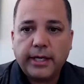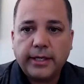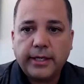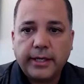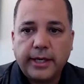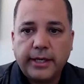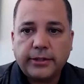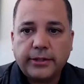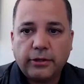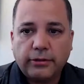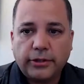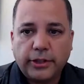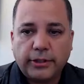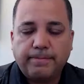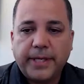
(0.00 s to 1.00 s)
And
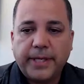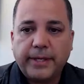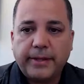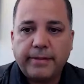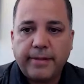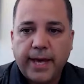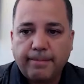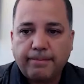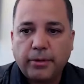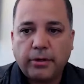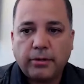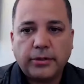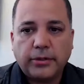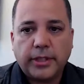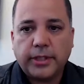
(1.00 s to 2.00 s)
so just being that
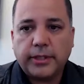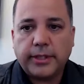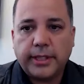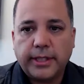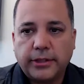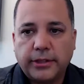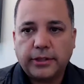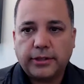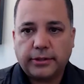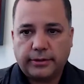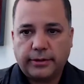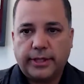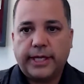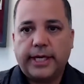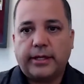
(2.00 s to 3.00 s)
person that's
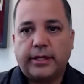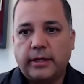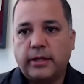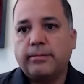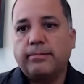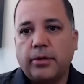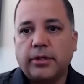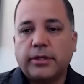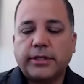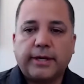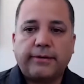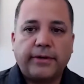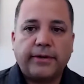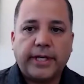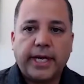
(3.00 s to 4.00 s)
just hitting the books
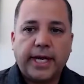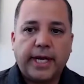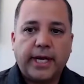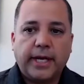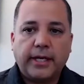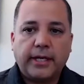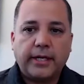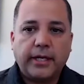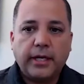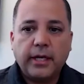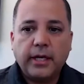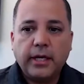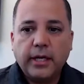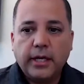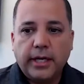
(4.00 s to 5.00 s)
every day,
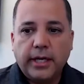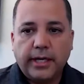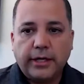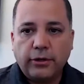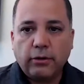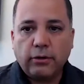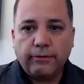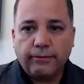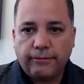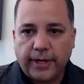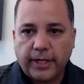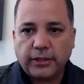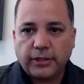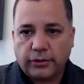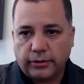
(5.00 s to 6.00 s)
and you'll
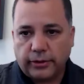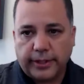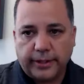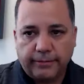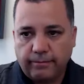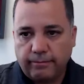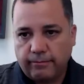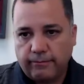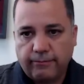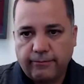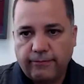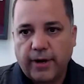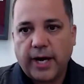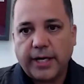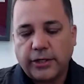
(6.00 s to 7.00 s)
eventually
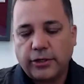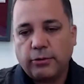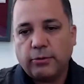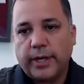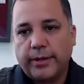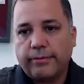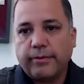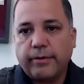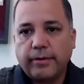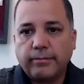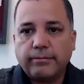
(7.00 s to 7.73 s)
find your way through.